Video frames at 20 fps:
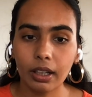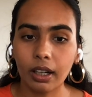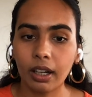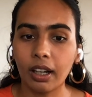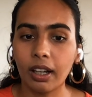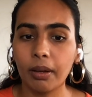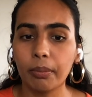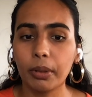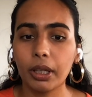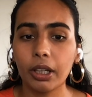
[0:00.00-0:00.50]

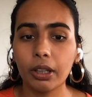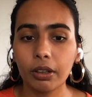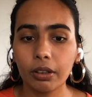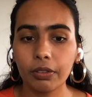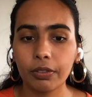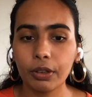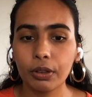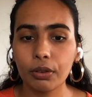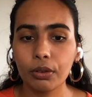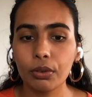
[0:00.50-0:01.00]
Um,
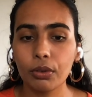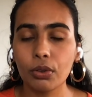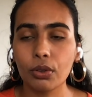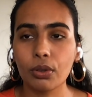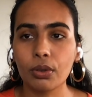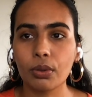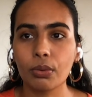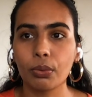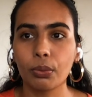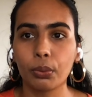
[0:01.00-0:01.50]

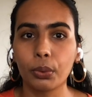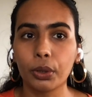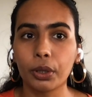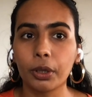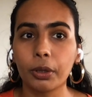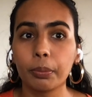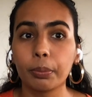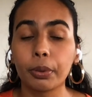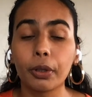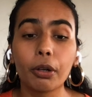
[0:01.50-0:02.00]
interviews
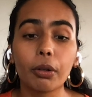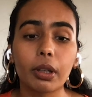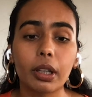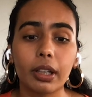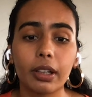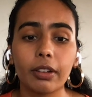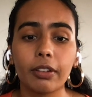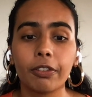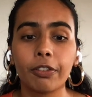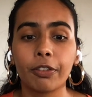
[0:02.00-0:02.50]
were
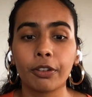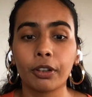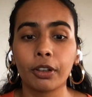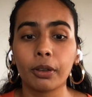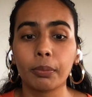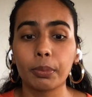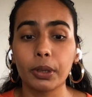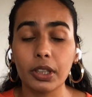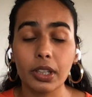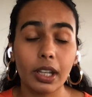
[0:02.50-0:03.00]
broken
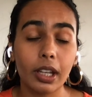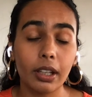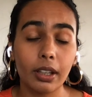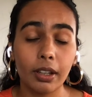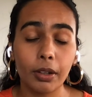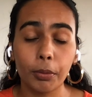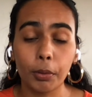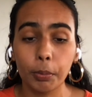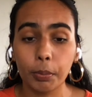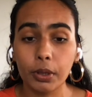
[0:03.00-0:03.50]
for, and they
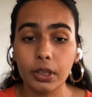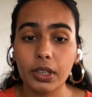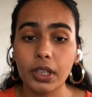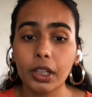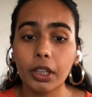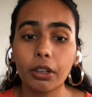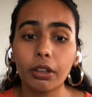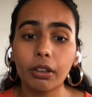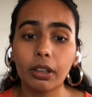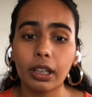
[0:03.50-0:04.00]
were
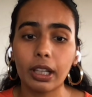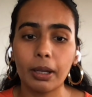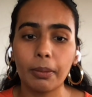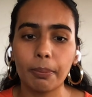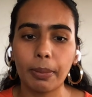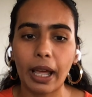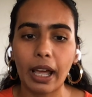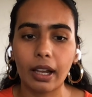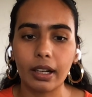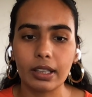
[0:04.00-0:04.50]
particularly
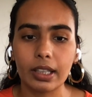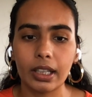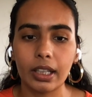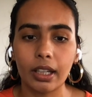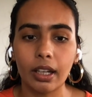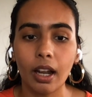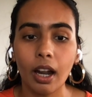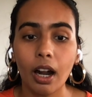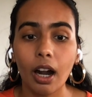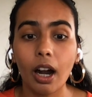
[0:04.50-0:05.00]

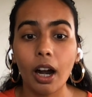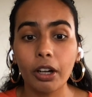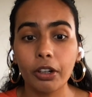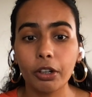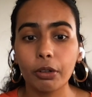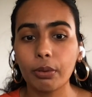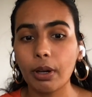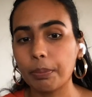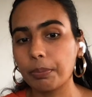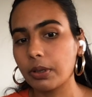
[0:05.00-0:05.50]
impacting
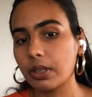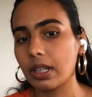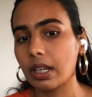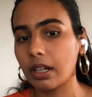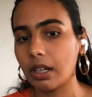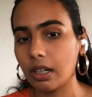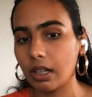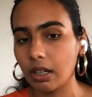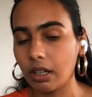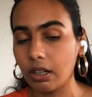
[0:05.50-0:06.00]

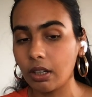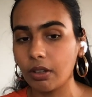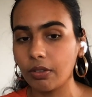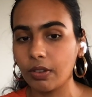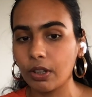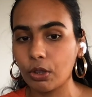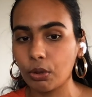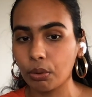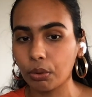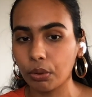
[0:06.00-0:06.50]
underrepresented
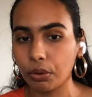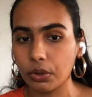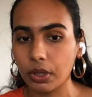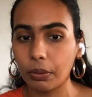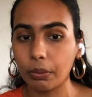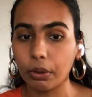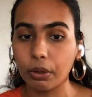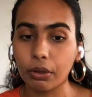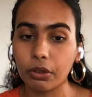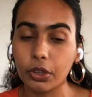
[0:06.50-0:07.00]
individuals that
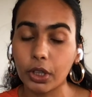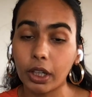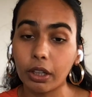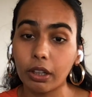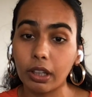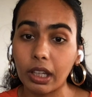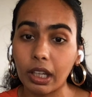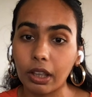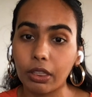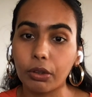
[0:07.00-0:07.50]
were trying to
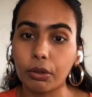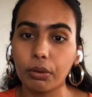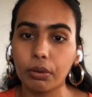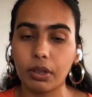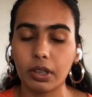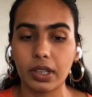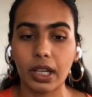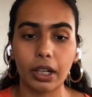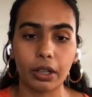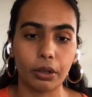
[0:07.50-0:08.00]
get through the
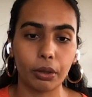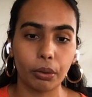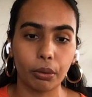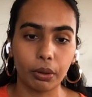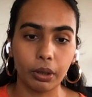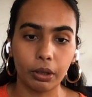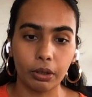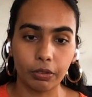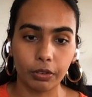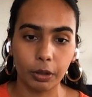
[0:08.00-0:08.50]
technical
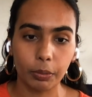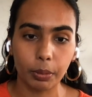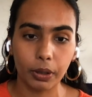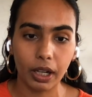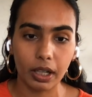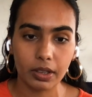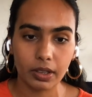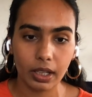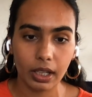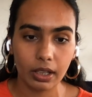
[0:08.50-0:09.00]
interview
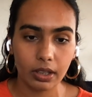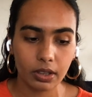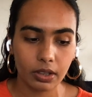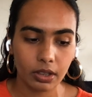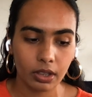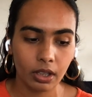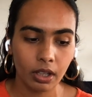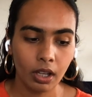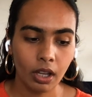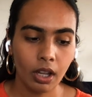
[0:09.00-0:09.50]
process.